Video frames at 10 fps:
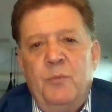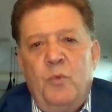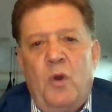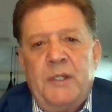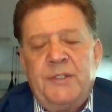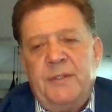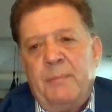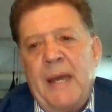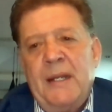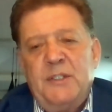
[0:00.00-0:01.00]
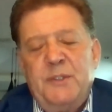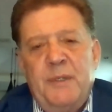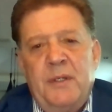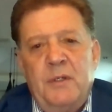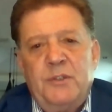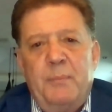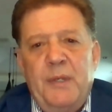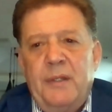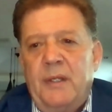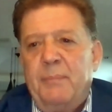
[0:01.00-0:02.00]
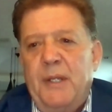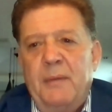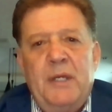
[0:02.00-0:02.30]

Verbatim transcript: Ross and management owns quite a bit of the company,